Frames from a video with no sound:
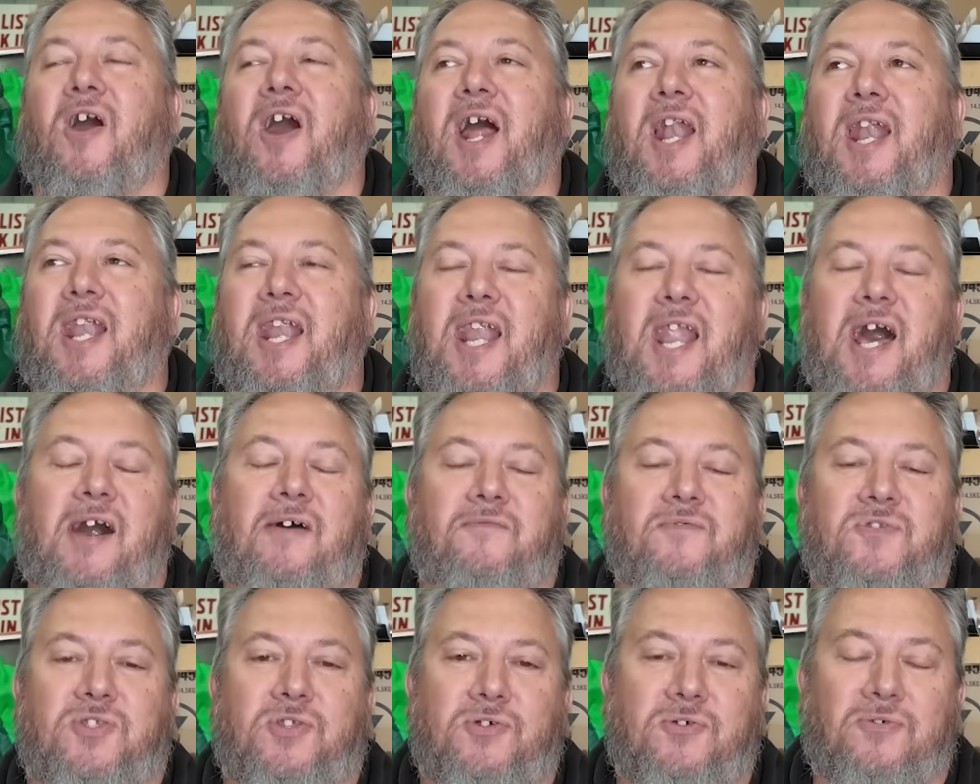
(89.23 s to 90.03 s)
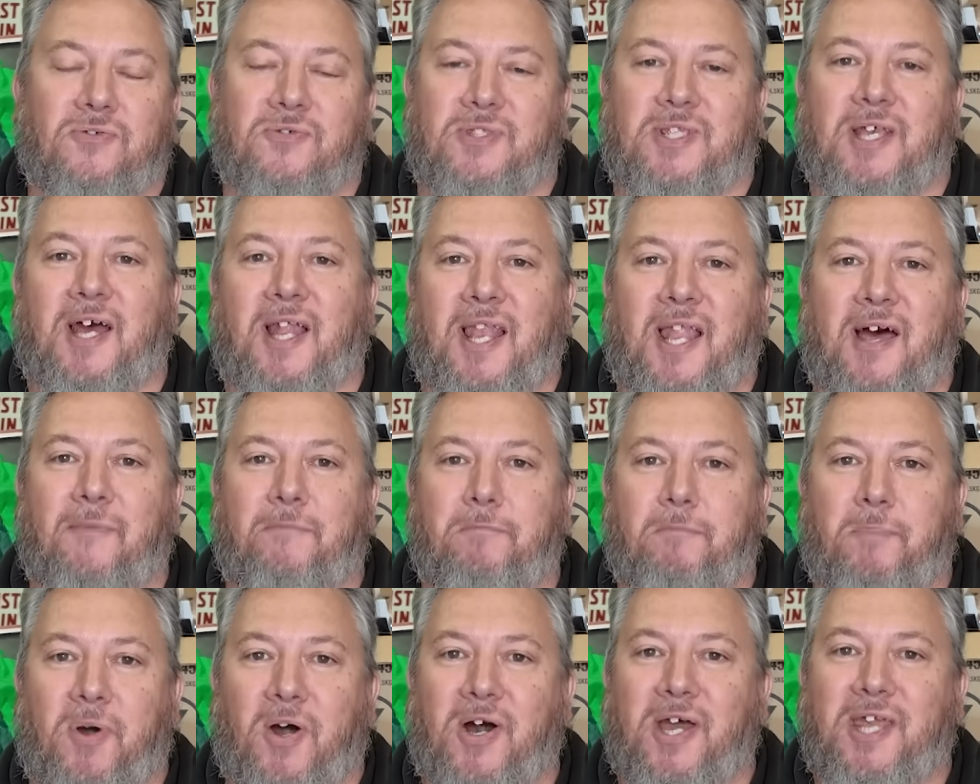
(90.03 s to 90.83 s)
I love tools. I
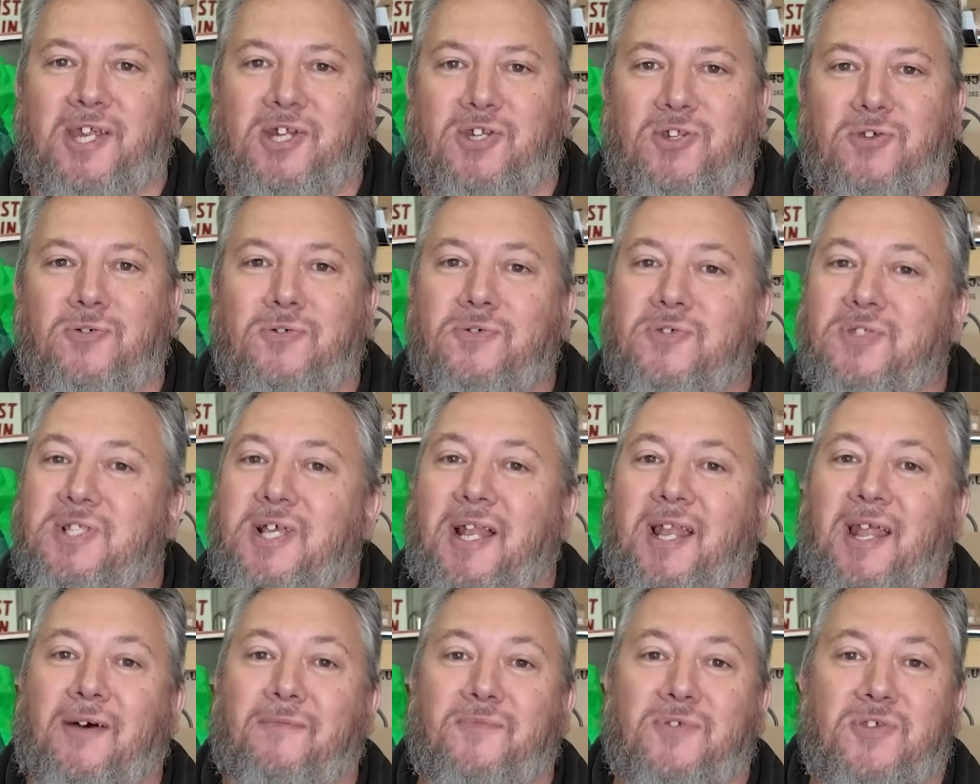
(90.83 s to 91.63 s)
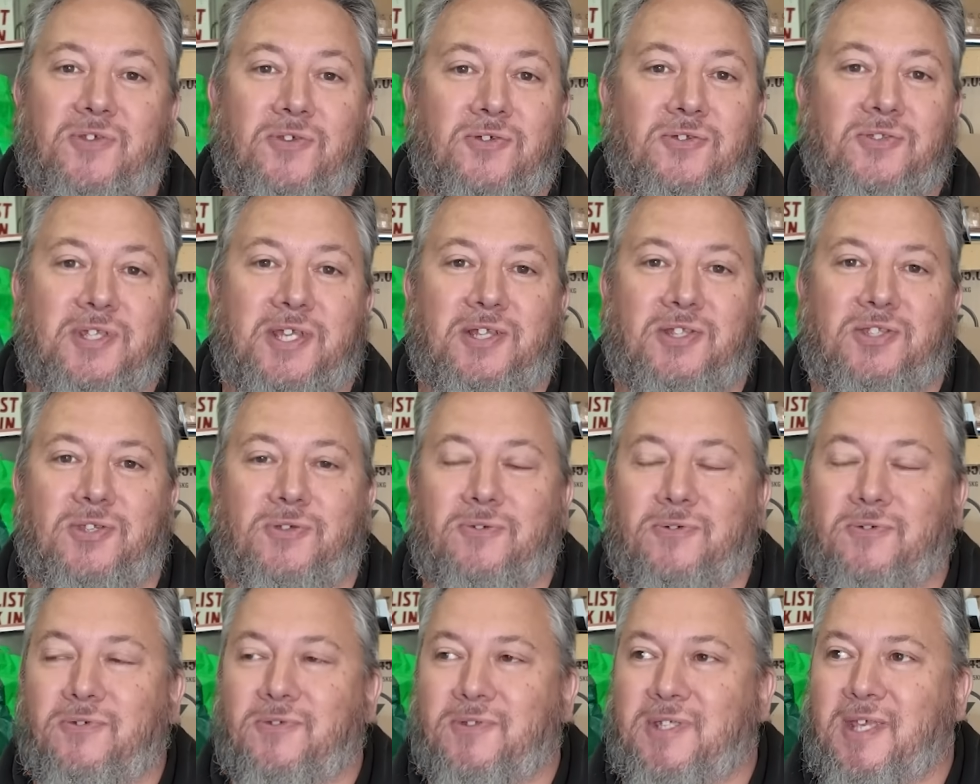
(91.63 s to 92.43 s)
love buying tools. I love using
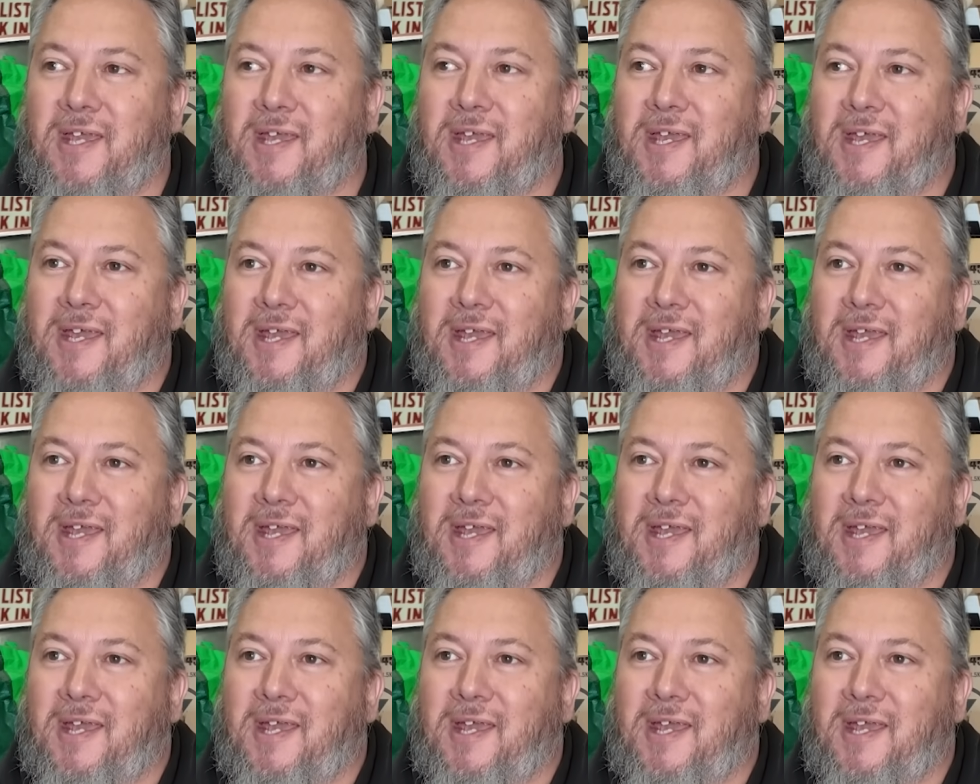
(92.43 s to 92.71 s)
tools.